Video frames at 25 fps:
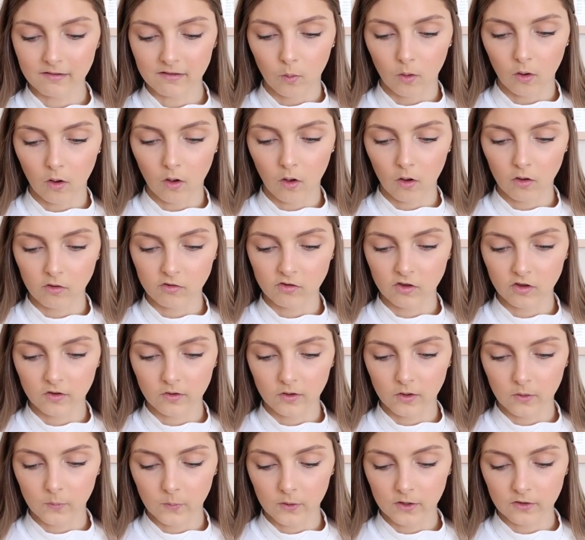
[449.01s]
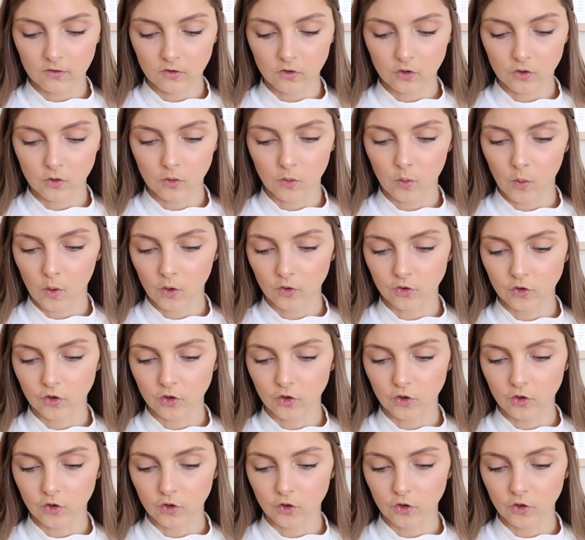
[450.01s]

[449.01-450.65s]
We're also going to